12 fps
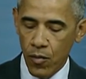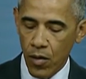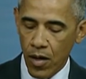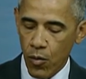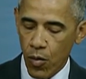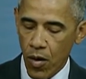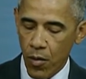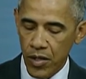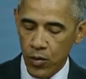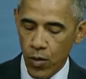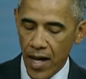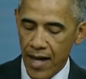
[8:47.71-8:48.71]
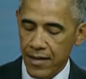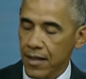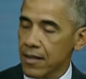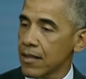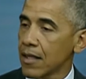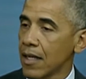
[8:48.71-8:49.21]
where we're always
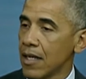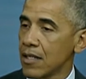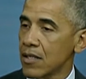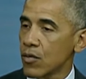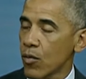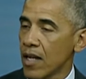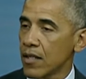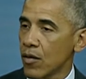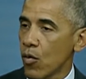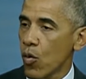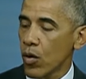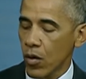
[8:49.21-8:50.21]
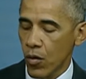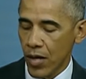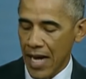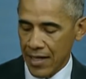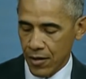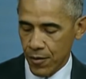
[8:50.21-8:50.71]
reacting to the latest threat or
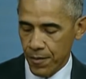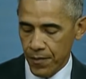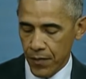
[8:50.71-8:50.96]
lone actor.